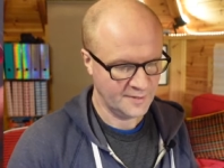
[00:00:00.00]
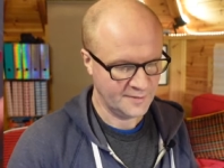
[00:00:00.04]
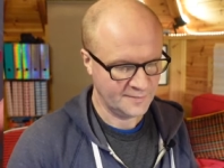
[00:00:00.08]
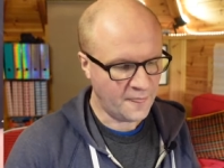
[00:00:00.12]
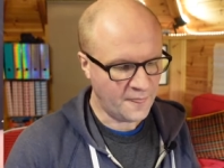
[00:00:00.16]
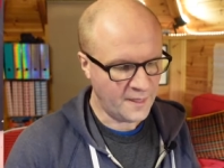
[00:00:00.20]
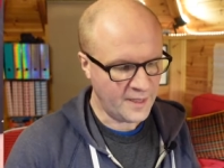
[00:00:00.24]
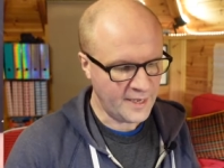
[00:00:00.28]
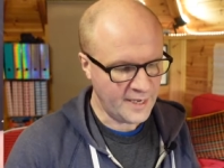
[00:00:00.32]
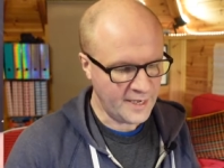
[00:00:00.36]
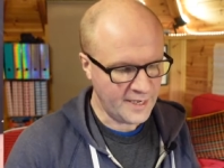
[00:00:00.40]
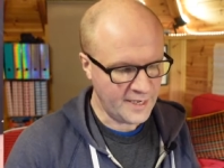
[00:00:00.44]

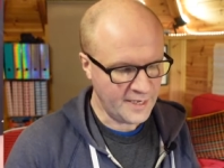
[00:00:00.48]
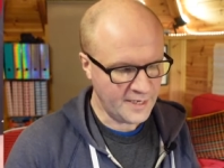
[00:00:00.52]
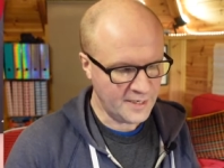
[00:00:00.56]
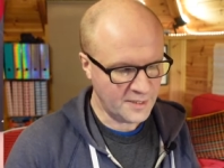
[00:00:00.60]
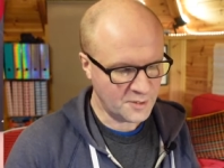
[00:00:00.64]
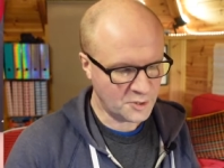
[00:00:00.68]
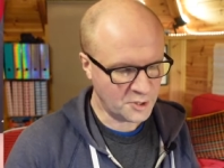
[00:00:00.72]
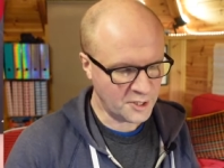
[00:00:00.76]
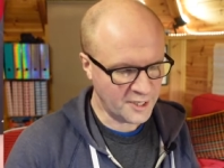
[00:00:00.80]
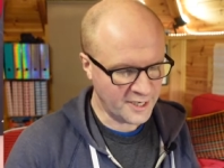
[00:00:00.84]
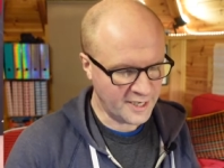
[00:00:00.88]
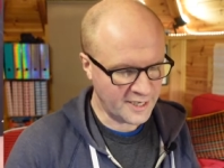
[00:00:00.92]
The
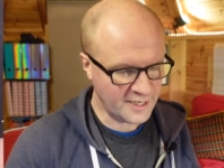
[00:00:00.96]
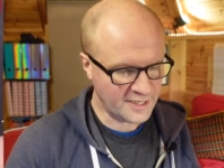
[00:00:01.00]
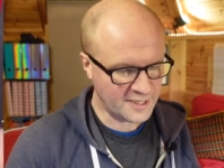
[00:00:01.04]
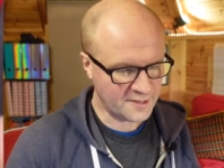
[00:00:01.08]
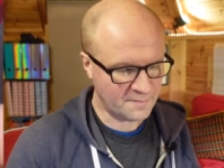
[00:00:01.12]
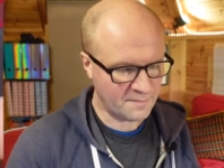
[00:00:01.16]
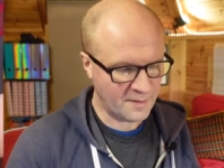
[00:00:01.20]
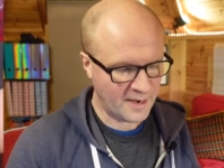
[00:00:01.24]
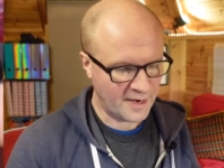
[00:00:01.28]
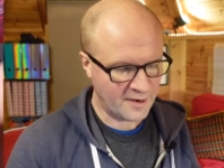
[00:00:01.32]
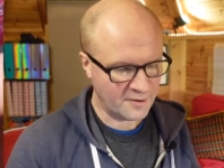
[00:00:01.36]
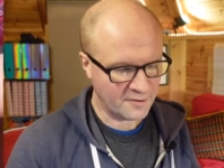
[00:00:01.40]
drinking
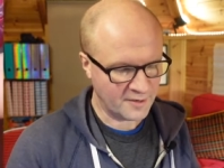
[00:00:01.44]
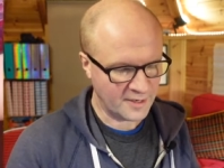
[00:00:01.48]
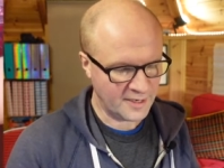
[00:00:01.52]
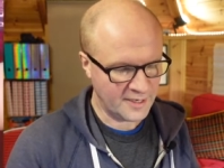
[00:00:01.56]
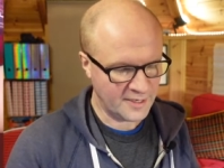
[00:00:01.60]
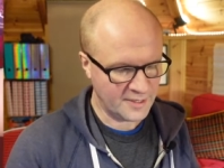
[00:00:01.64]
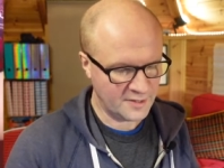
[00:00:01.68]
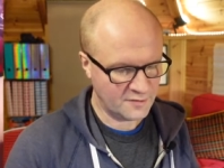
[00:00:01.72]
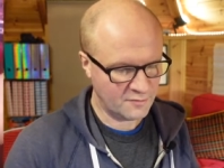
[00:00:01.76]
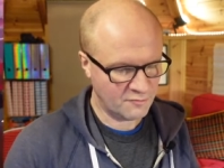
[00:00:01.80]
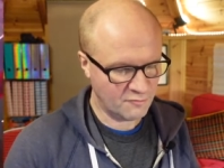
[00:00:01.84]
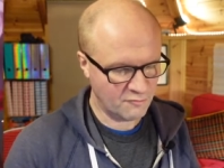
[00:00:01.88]
spout
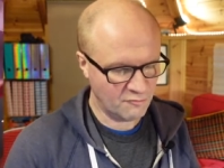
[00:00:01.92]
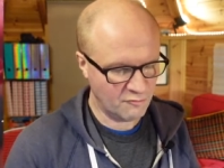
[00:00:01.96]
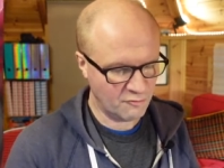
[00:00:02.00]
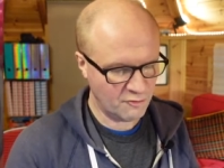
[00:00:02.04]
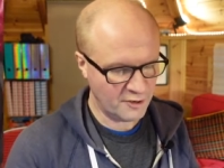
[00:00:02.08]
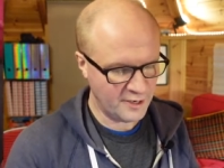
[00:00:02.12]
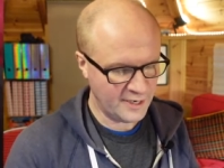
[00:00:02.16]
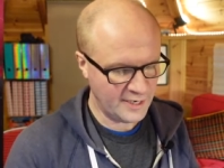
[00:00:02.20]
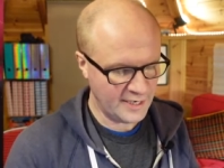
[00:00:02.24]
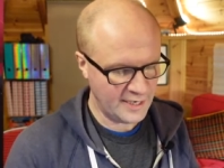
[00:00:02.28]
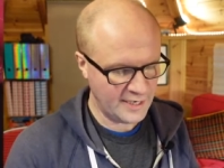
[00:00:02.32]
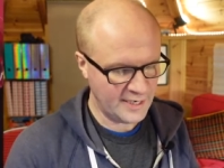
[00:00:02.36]
is
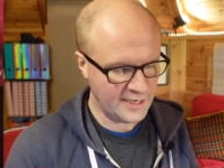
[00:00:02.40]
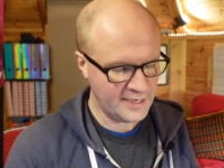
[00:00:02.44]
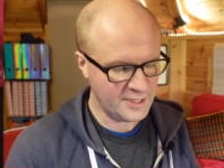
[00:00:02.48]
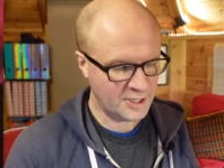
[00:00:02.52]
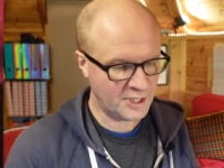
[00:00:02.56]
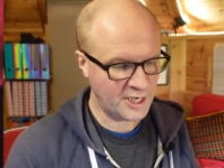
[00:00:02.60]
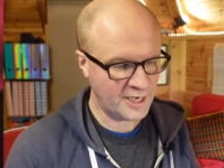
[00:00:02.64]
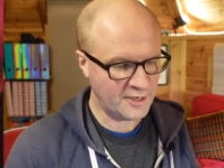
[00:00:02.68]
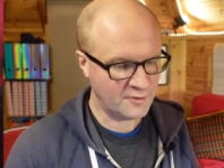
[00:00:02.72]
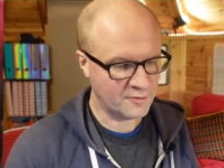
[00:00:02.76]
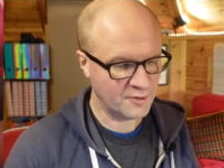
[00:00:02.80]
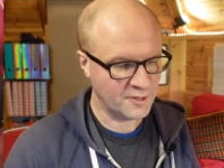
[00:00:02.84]
really
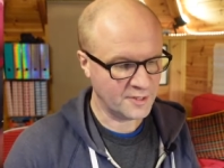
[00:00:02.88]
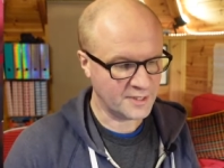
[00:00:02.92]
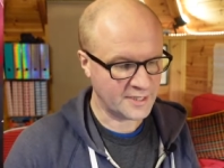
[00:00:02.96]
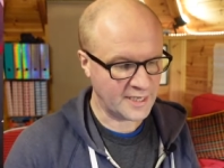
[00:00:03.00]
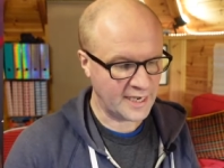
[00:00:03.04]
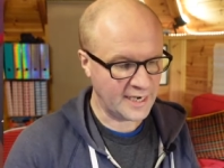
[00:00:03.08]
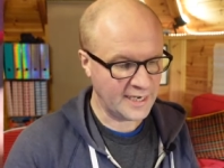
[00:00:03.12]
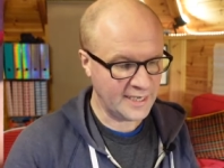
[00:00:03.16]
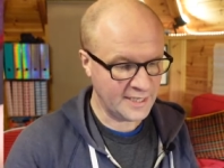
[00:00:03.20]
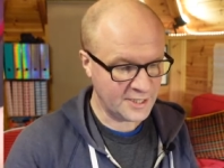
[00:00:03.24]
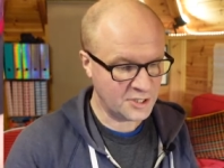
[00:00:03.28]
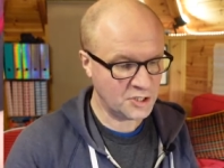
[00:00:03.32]
generous,
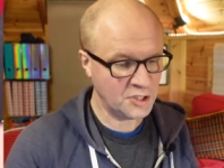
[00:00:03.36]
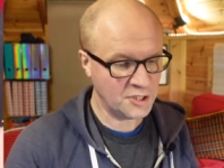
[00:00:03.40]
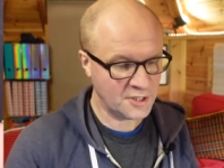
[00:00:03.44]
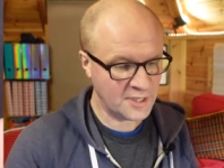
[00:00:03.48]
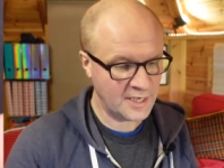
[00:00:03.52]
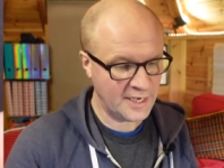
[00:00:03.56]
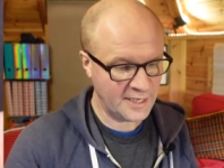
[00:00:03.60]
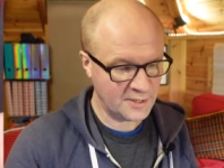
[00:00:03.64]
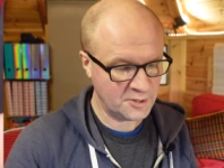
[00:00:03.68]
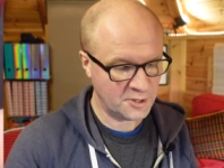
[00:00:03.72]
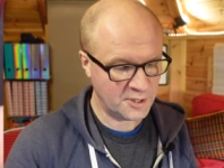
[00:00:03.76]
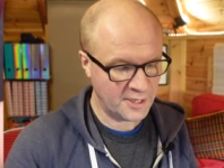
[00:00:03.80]
and it's just
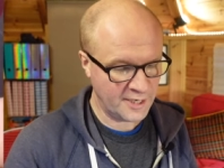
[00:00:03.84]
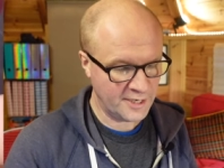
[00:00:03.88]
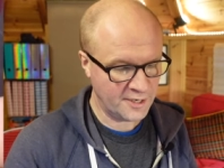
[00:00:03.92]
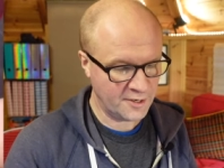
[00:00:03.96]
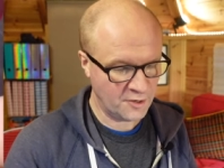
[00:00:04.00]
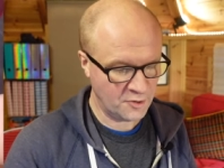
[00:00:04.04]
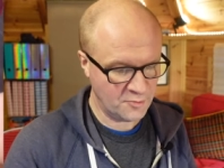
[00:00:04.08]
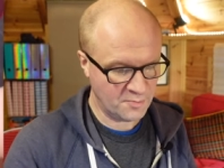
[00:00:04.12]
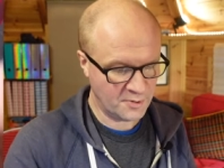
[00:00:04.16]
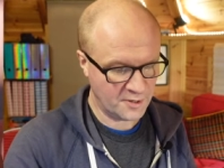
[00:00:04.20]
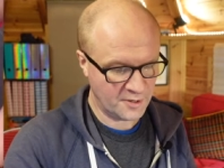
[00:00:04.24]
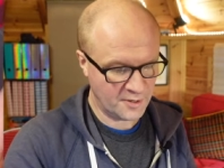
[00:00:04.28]
literally an
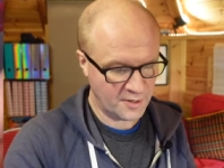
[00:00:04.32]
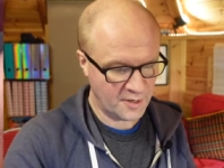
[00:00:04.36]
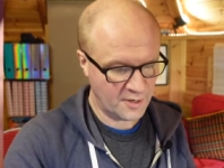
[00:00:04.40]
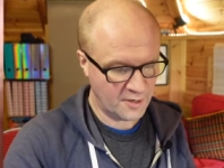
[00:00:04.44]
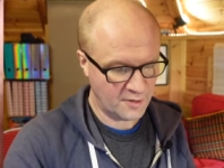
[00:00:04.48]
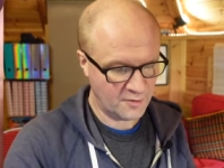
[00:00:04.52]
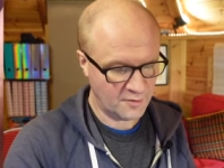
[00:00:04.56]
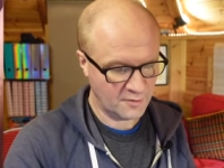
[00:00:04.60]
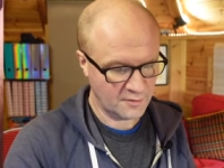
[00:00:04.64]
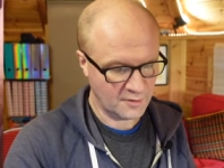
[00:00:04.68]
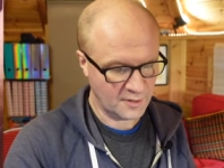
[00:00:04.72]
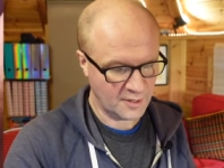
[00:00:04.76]
open
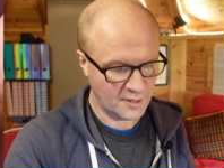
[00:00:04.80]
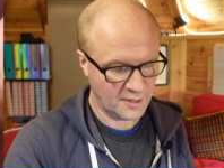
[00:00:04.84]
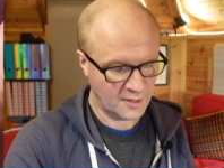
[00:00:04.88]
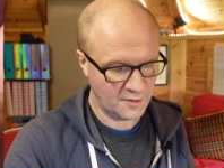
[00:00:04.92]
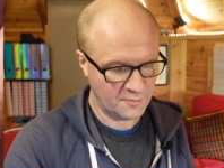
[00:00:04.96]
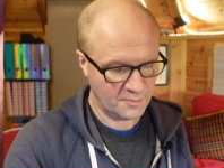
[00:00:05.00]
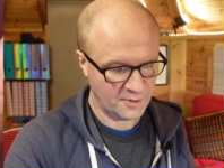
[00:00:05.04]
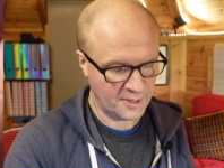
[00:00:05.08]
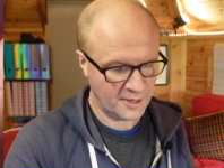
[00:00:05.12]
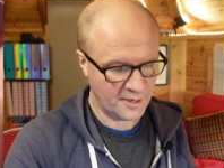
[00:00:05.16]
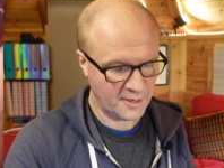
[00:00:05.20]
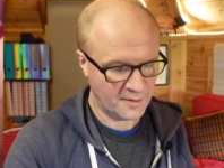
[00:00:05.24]
hole. I'll
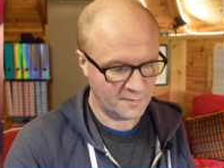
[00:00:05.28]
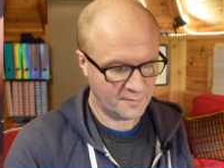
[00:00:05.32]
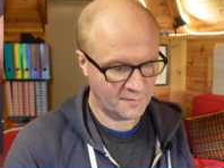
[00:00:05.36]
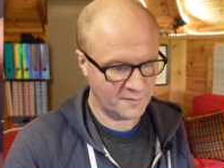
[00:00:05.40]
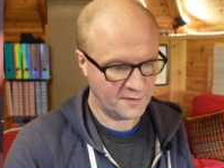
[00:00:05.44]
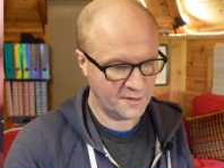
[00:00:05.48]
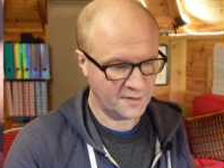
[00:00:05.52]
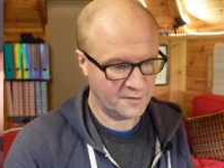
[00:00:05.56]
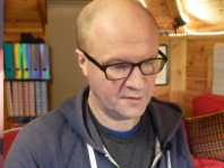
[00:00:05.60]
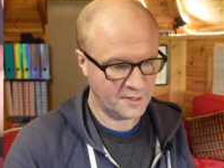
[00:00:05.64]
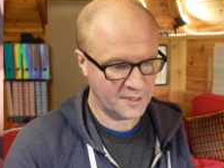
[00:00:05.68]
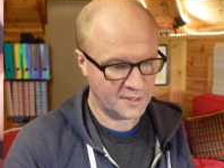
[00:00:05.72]
open it up for
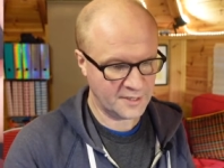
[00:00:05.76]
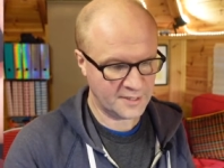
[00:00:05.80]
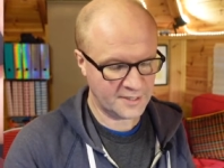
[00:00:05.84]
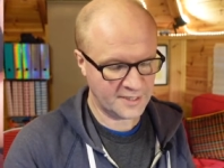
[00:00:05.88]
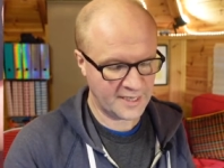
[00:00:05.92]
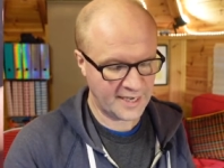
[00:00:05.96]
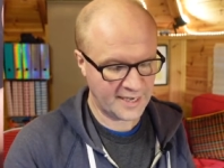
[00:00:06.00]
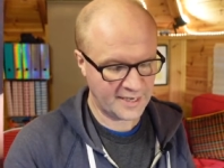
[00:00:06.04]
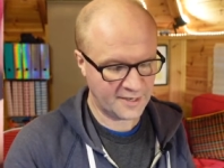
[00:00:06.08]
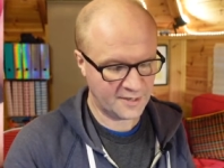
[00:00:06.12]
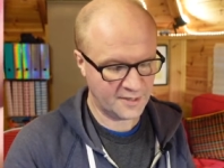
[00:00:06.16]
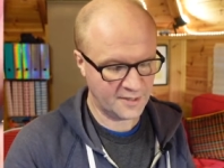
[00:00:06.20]
you in a
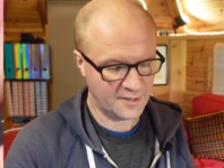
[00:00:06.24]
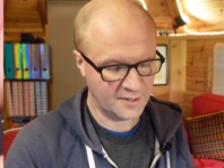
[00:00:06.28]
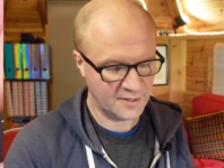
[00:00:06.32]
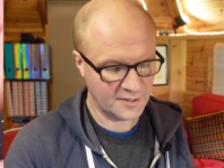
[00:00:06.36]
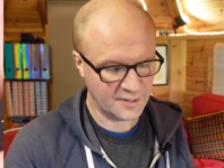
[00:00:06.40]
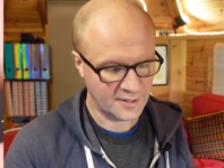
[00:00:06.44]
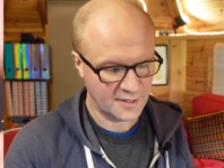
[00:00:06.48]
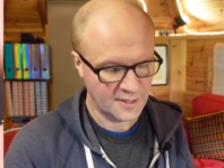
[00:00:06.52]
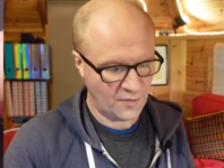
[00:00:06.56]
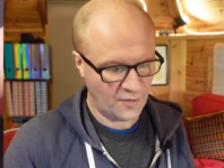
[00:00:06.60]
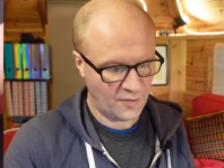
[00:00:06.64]
second.